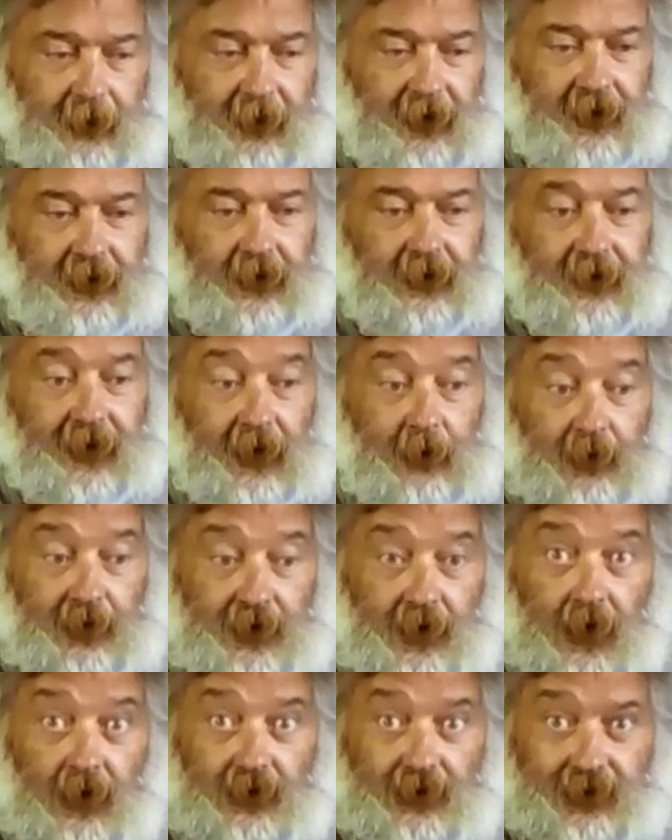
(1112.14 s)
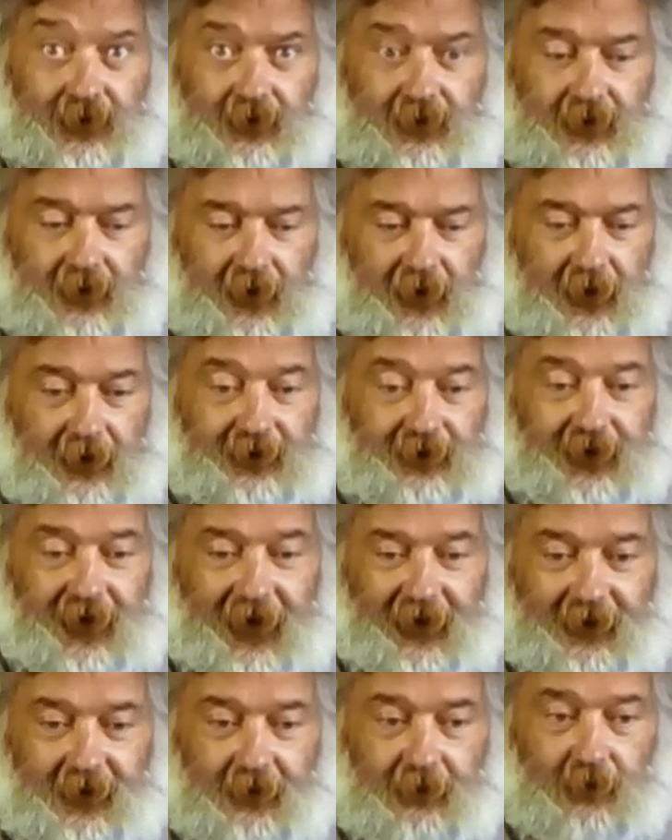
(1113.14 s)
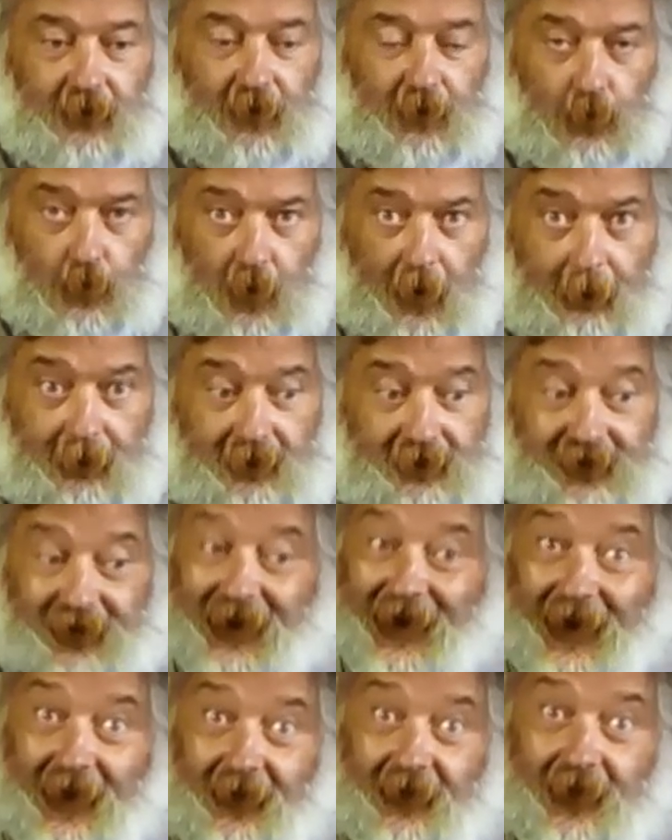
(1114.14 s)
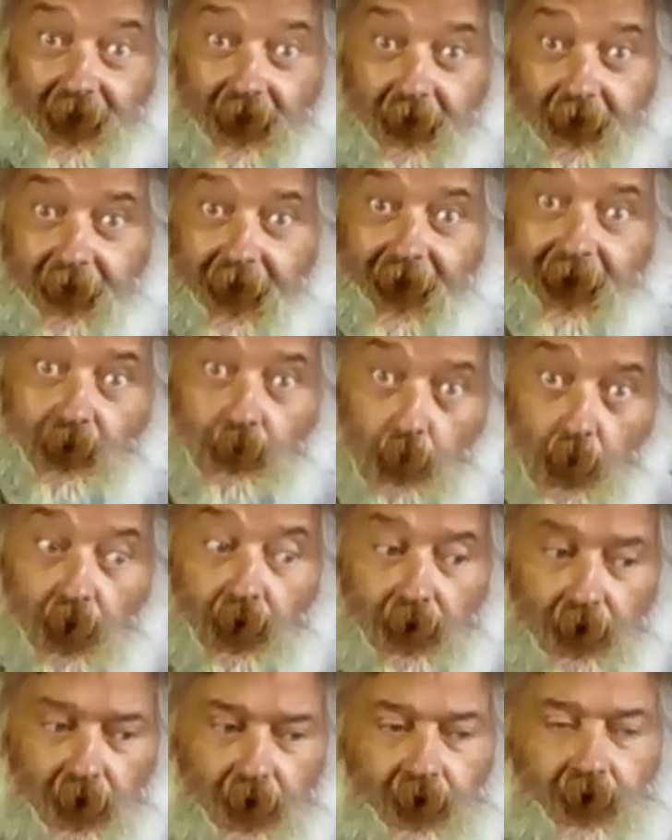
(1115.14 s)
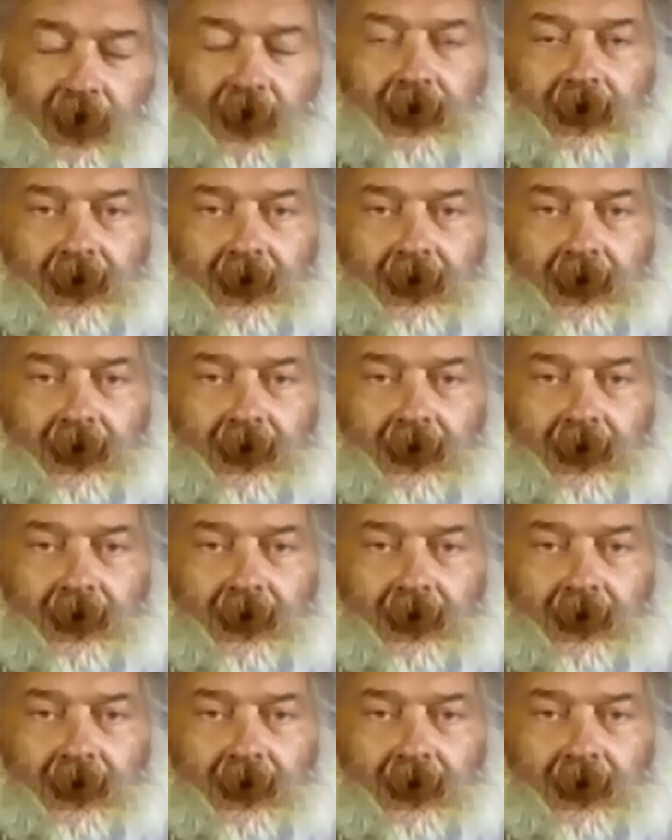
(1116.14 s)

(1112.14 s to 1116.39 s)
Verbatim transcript: in that they were not deactivated weapons, in that they were